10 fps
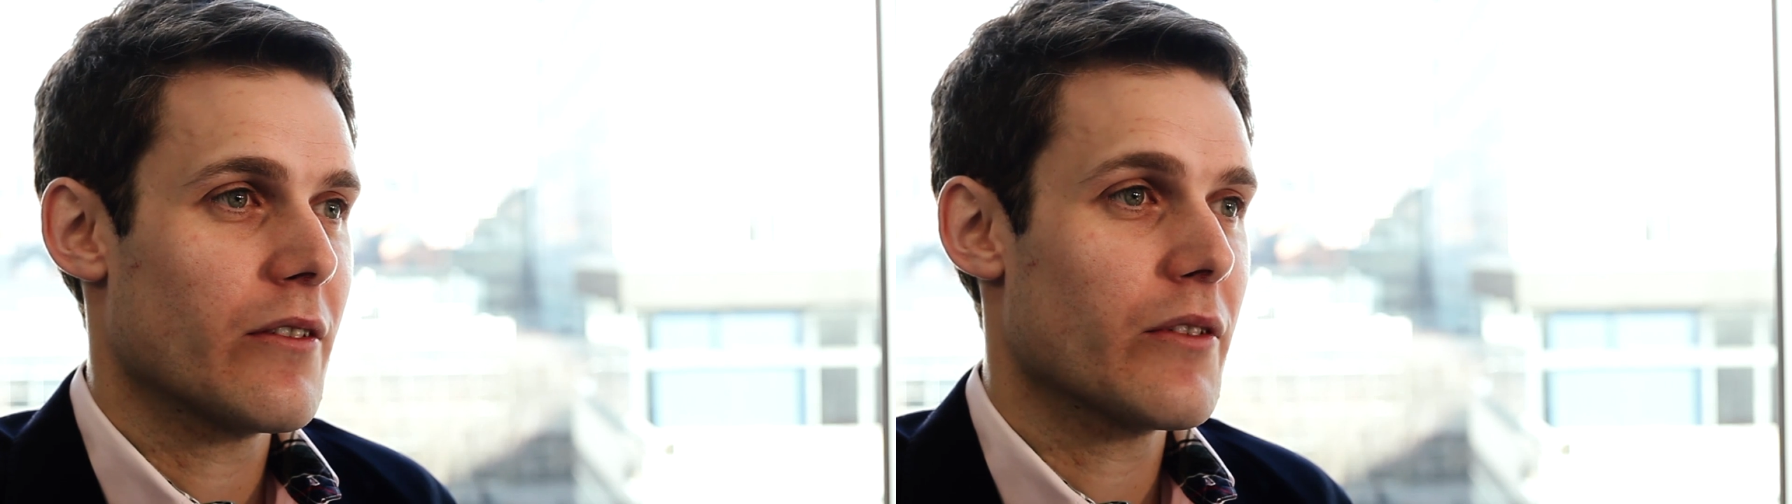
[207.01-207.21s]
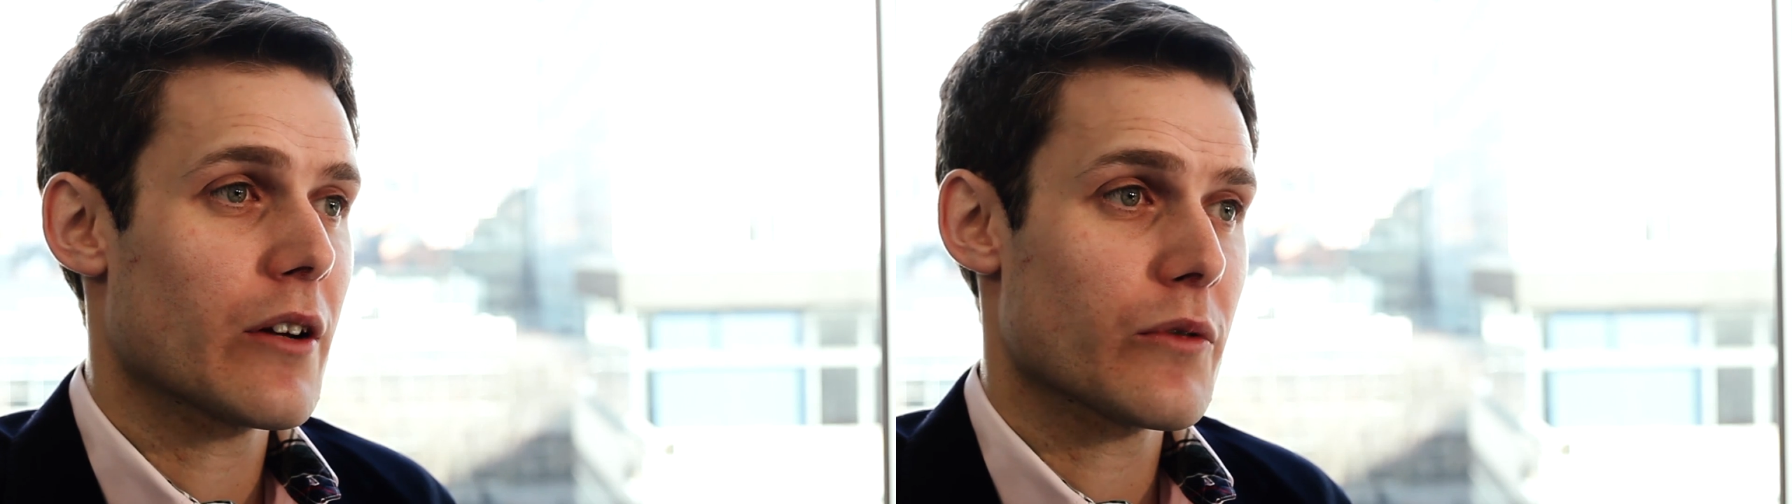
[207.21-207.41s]

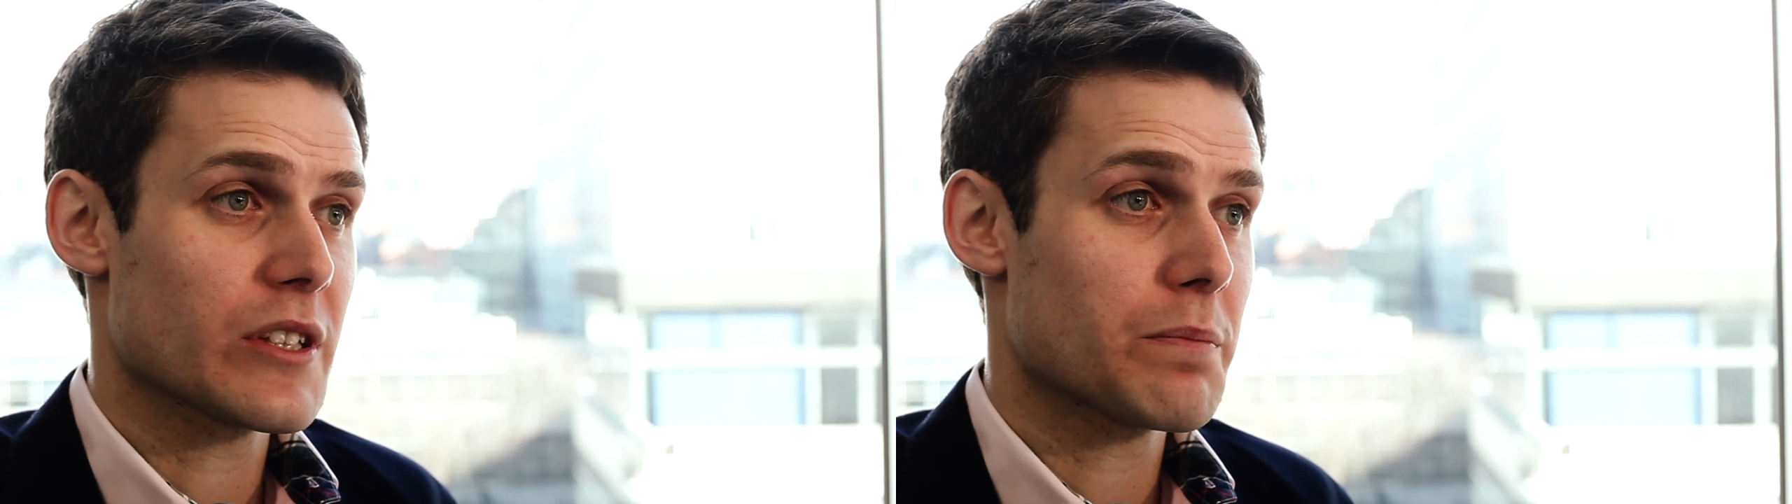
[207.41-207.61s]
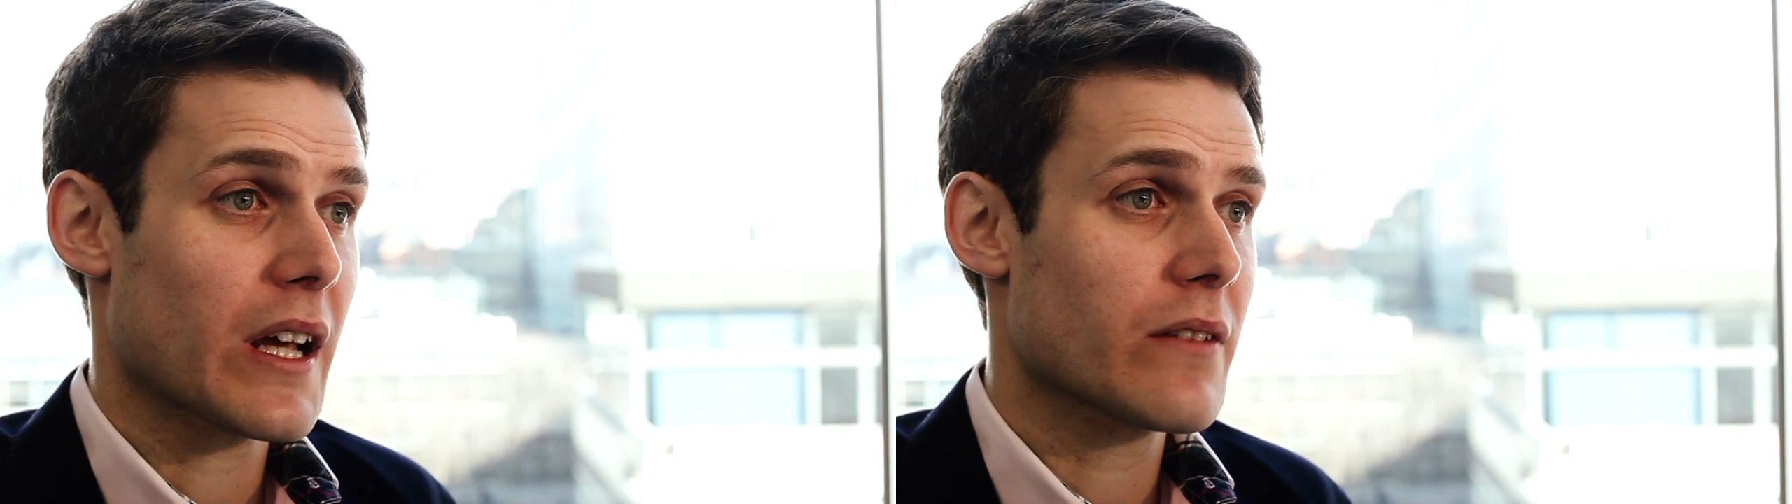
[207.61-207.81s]
we are
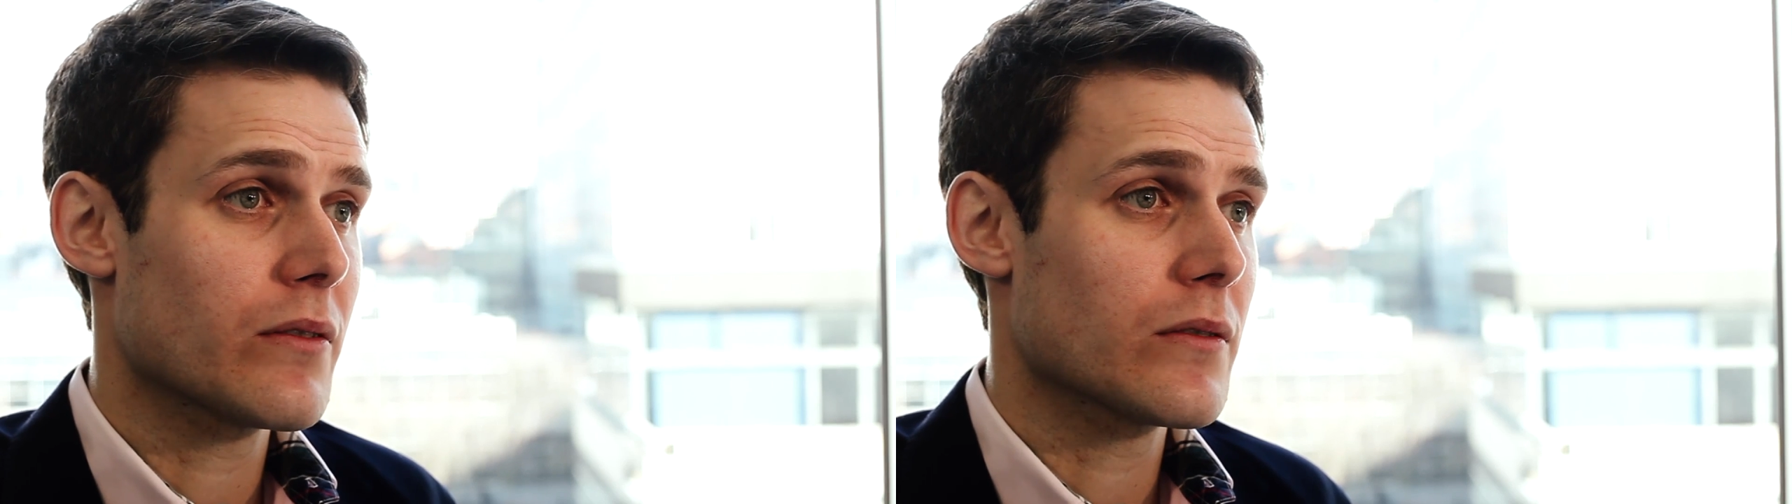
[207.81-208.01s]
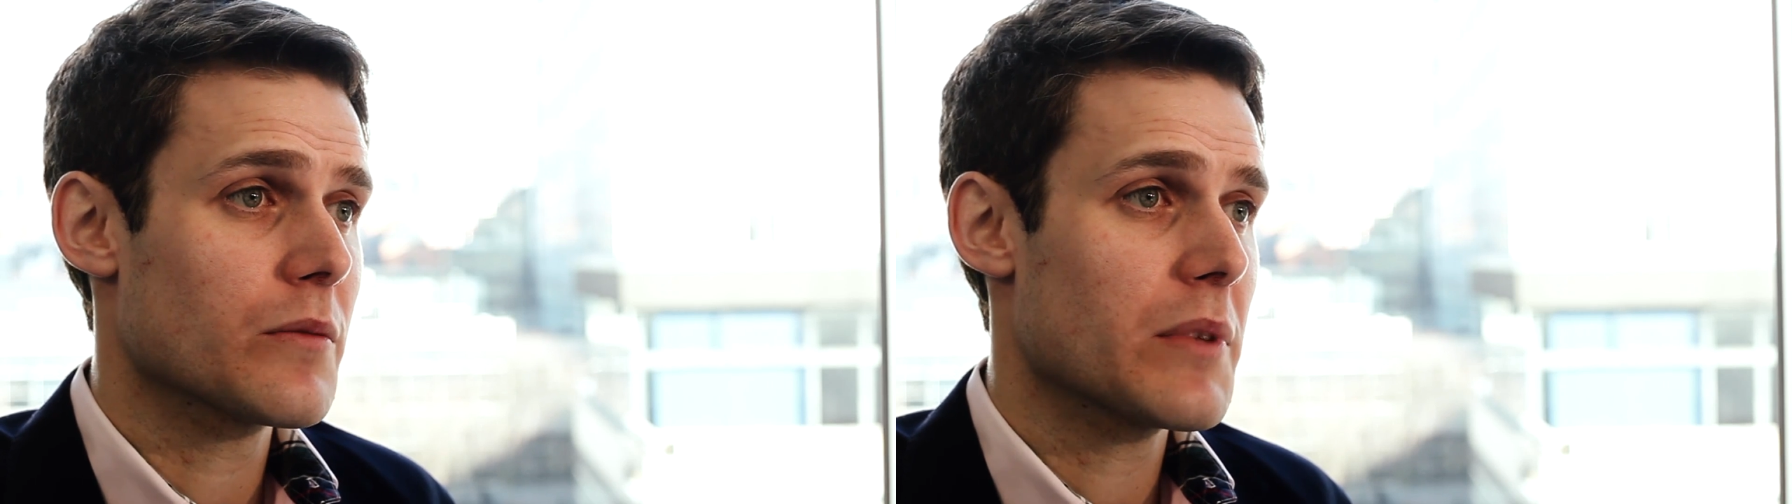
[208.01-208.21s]

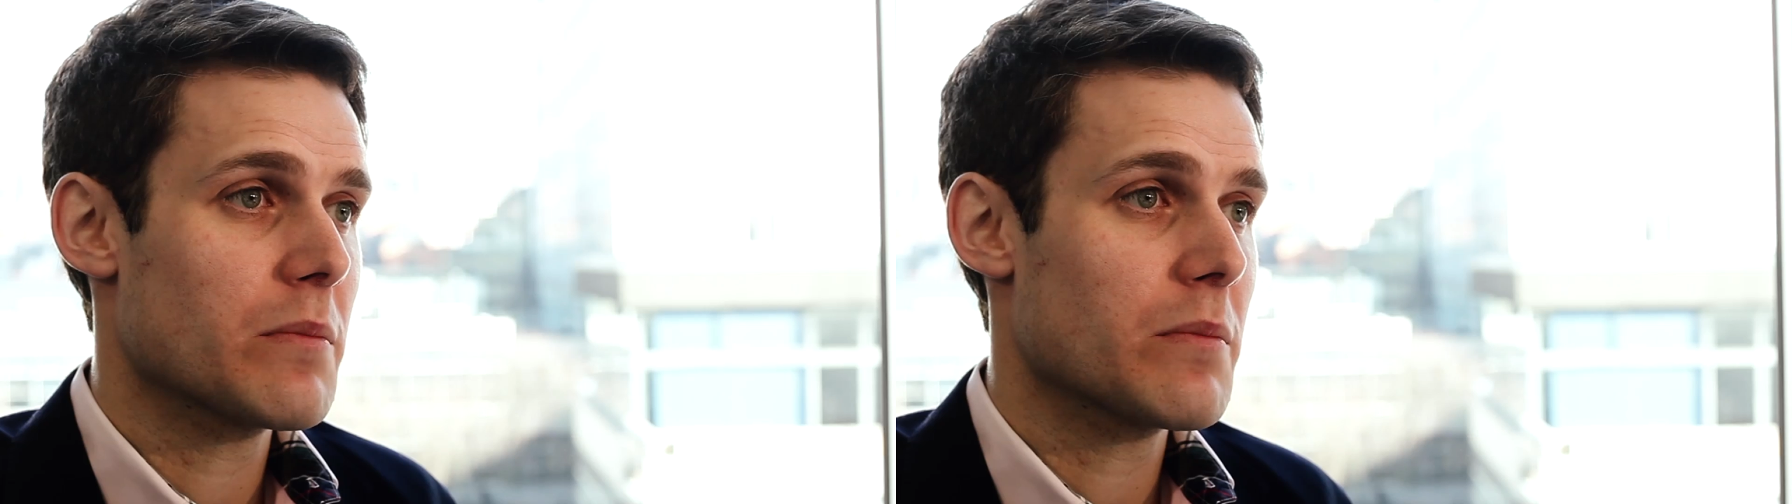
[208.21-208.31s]
respectful to